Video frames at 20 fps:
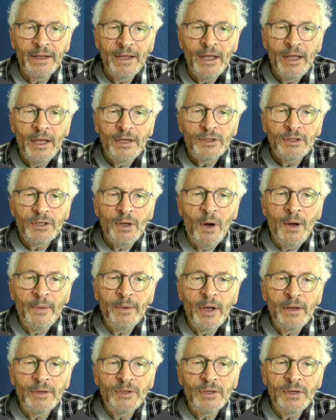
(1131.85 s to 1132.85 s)
So I'm going
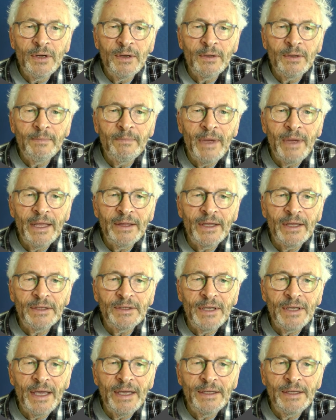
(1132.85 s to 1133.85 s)
to make this
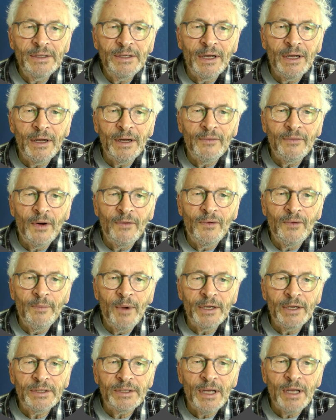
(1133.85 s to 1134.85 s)
easier for
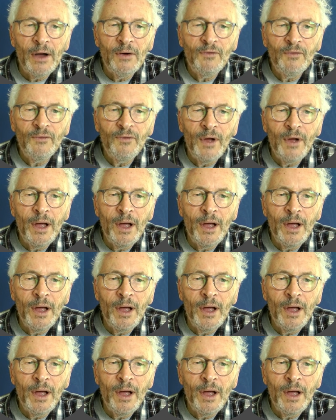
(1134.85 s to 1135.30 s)
myself